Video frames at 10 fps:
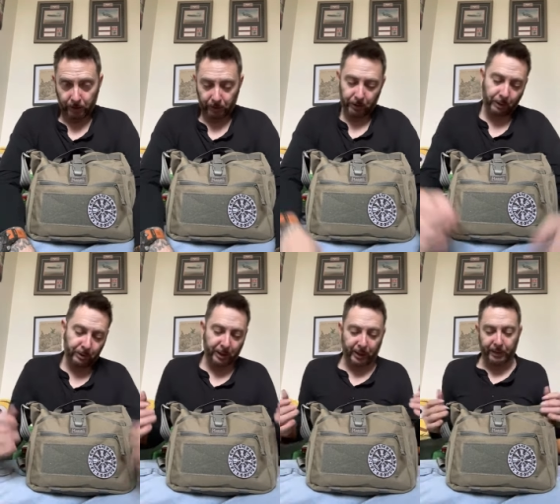So
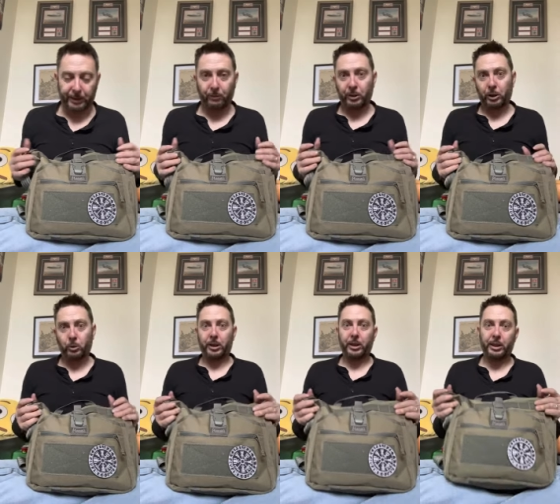as I said, 70
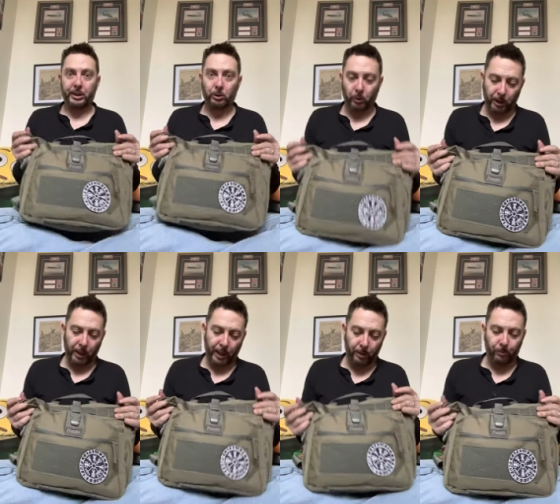quid, this is what you
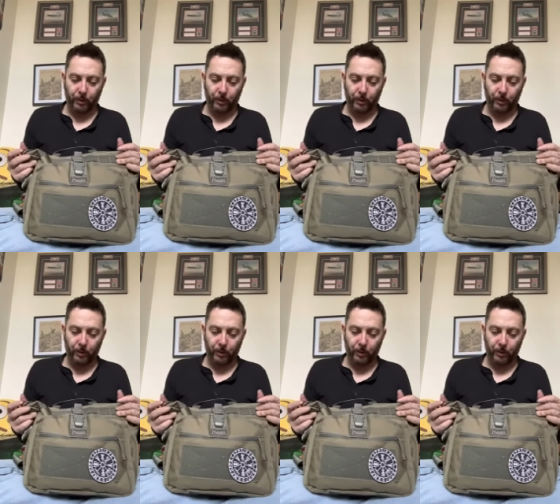get.